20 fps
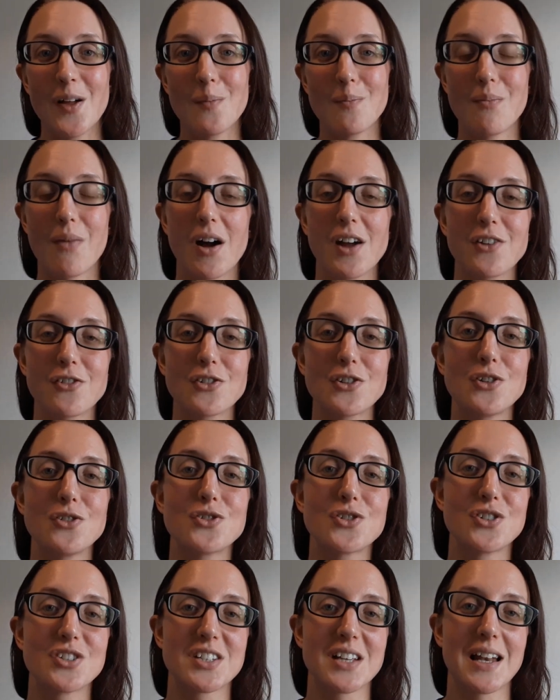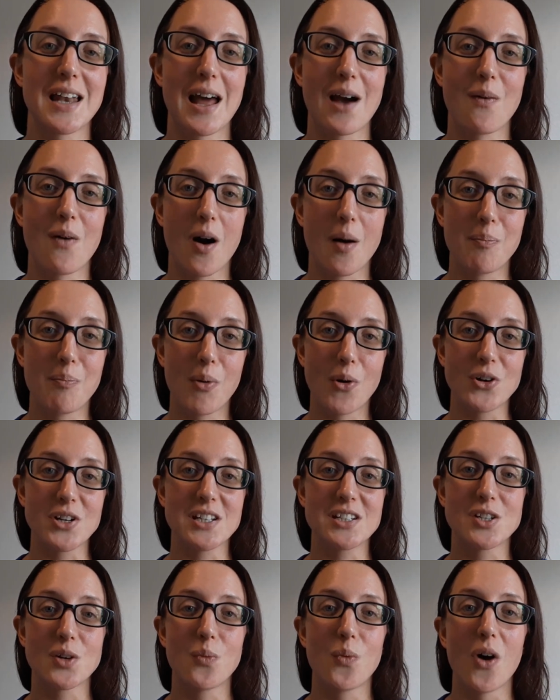micronutrients allow our
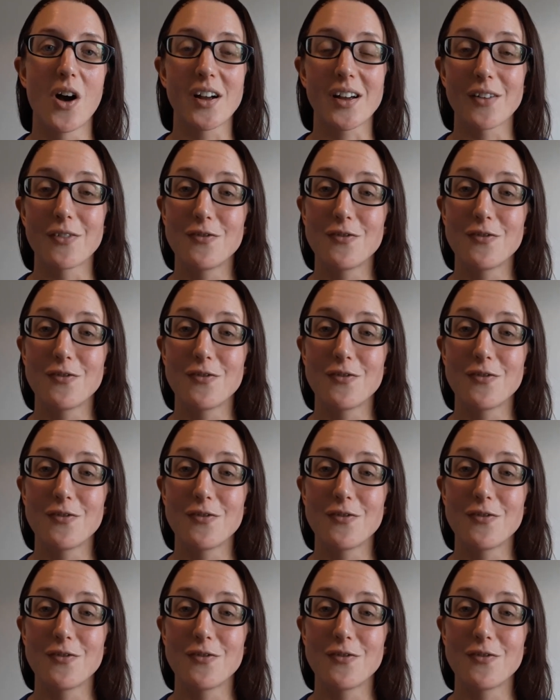body to work